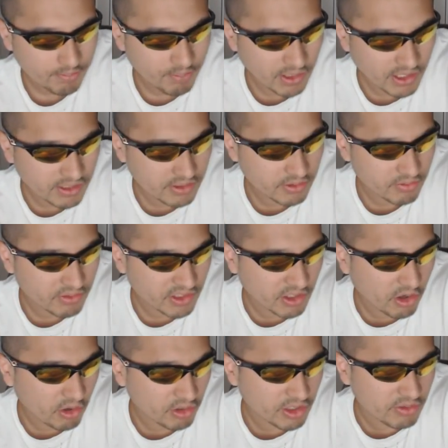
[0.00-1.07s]
But
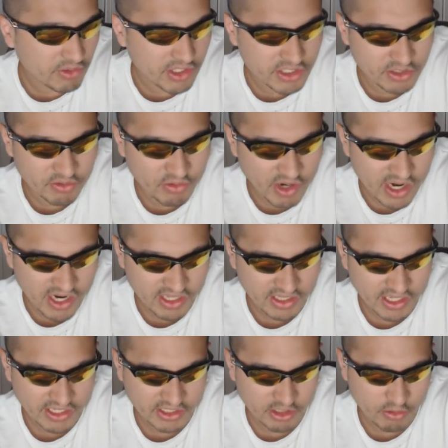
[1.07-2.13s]
the only reason why
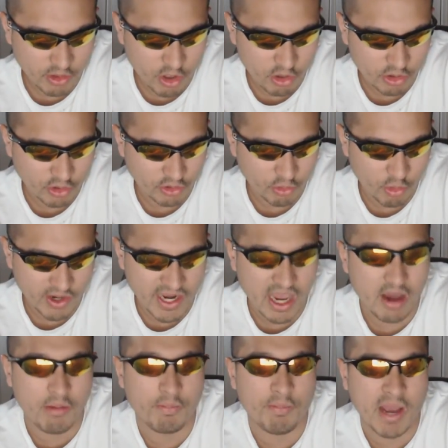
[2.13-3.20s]
Goku went
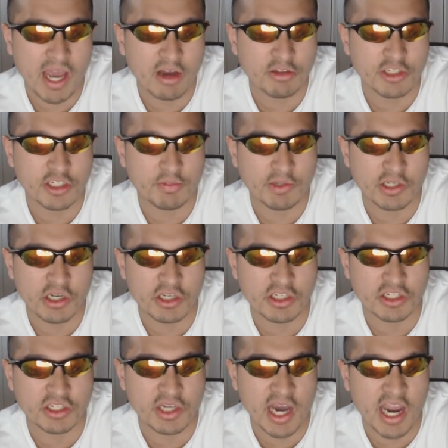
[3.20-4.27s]
out of bounds is because
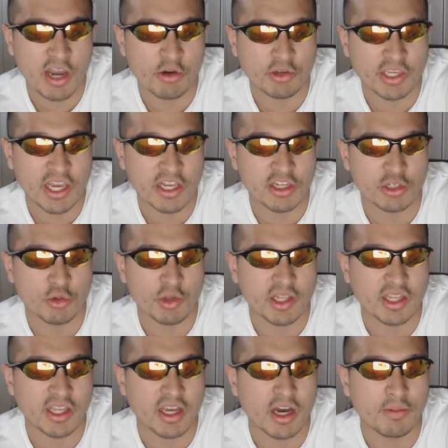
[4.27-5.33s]
his Kaioken is
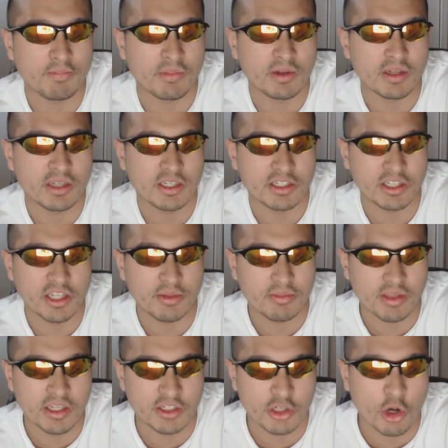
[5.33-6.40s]
really up is lit
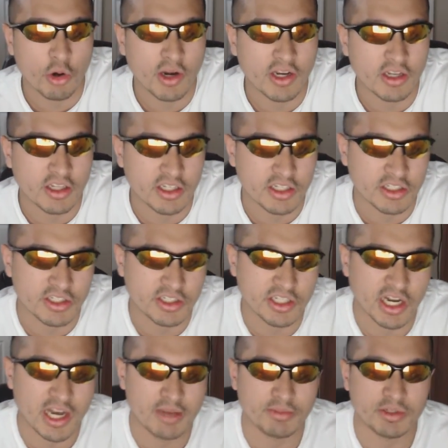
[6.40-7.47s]
is already his
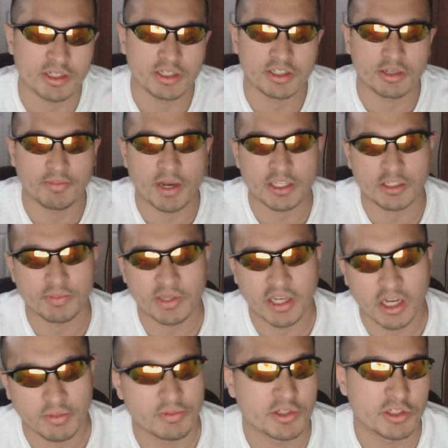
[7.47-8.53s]
time is about to be
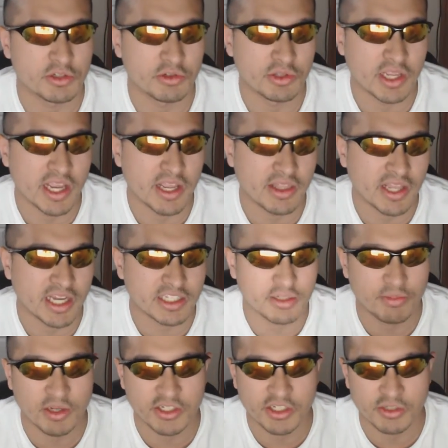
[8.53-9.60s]
up soon, and not
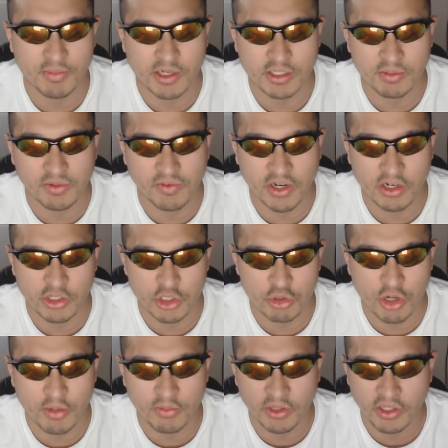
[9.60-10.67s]
to mention it's about to be very
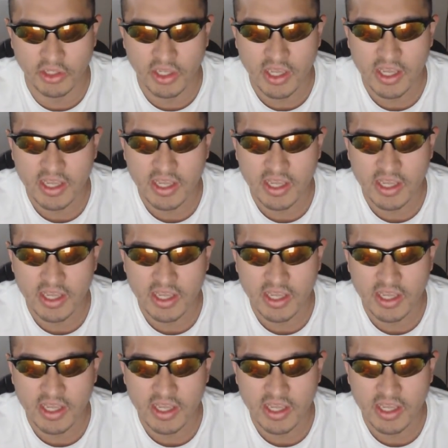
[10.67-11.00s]
troubling.